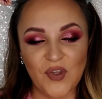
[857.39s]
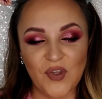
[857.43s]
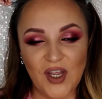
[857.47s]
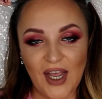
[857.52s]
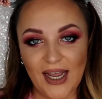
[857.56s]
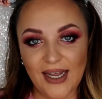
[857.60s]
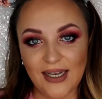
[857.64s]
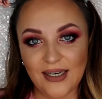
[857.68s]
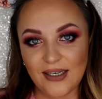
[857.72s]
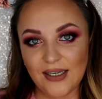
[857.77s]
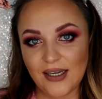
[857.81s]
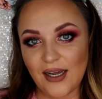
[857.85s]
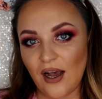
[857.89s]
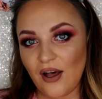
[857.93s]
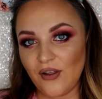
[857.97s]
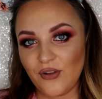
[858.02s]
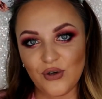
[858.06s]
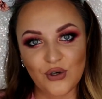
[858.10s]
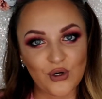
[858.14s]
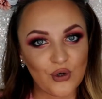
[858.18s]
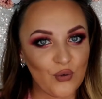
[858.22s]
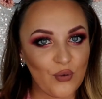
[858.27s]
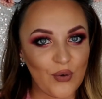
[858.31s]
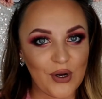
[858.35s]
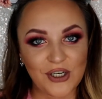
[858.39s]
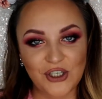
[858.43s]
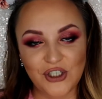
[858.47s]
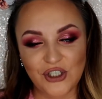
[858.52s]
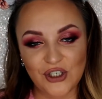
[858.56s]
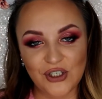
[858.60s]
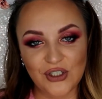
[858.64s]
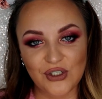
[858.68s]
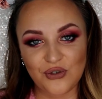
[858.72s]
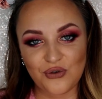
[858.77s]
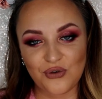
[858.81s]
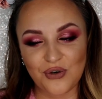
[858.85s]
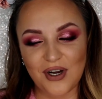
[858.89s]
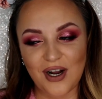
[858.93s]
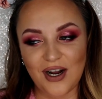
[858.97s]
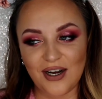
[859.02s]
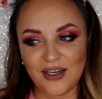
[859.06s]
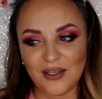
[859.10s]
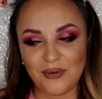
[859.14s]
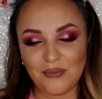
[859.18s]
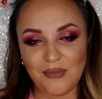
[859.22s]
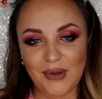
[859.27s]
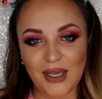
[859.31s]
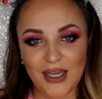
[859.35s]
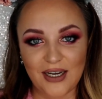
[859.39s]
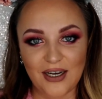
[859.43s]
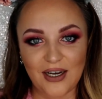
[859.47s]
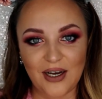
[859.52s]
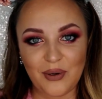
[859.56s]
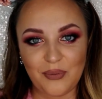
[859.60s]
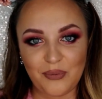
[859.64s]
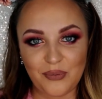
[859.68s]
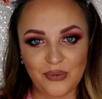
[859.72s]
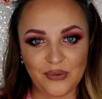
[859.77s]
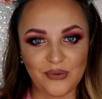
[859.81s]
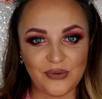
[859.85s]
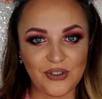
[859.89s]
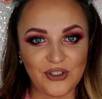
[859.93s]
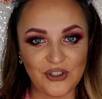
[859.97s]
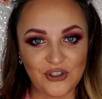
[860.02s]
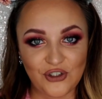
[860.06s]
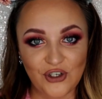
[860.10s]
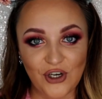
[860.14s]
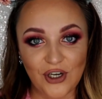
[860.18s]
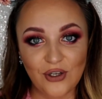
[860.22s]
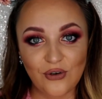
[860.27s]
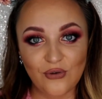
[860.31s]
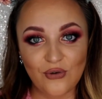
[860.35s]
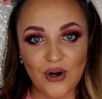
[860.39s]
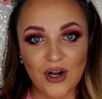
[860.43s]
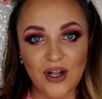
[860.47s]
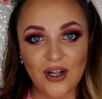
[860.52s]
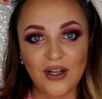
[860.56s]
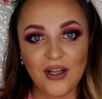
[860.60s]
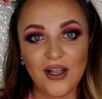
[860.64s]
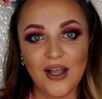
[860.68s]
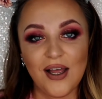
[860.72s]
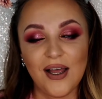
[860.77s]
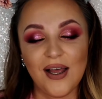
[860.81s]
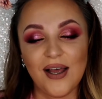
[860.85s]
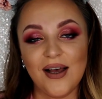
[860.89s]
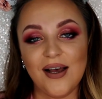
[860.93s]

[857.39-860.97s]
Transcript: any other questions regarding makeup in general,